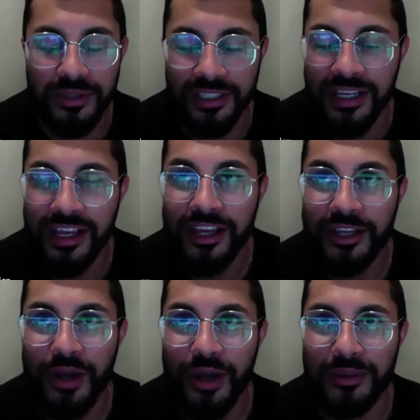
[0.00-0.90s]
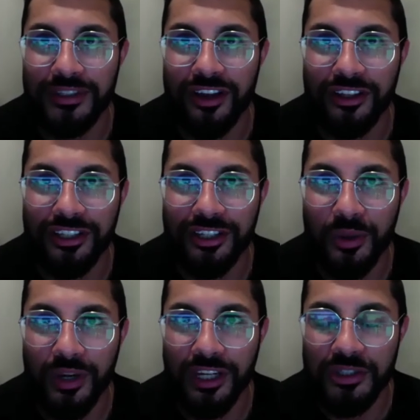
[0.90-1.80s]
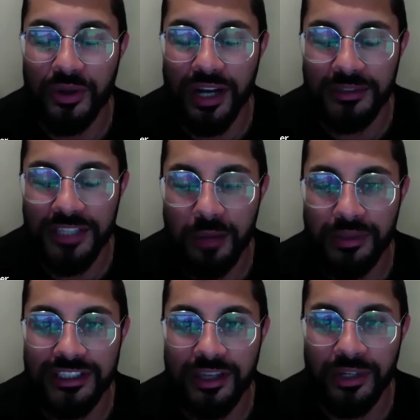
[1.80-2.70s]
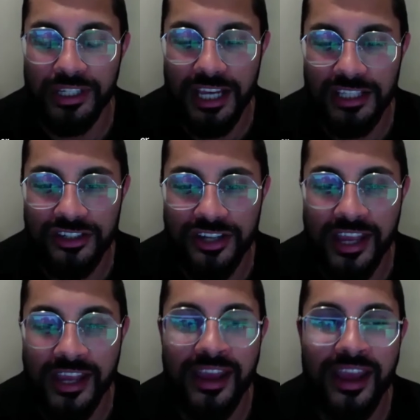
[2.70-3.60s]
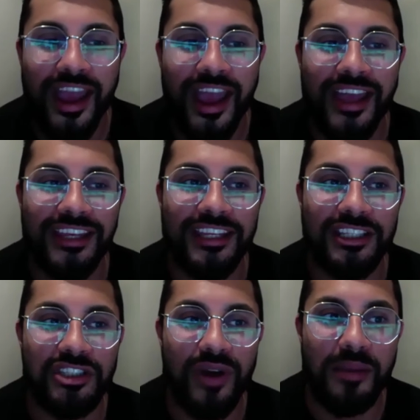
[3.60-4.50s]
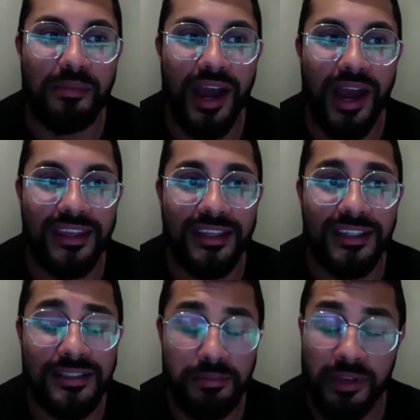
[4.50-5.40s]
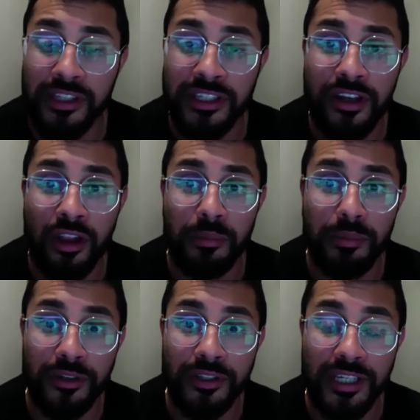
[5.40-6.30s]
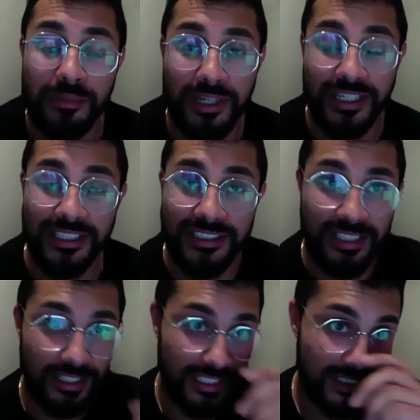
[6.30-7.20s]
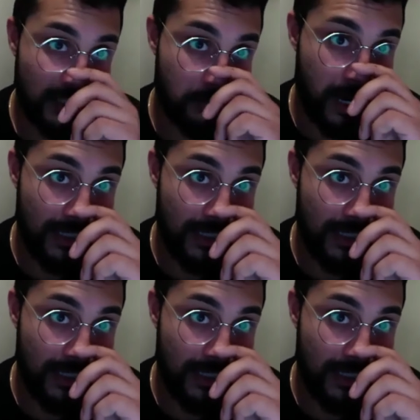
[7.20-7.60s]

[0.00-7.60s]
And I took a quick story. I was helping someone yesterday, and he's trying to buy this $1 million building, but he's in a lease to buy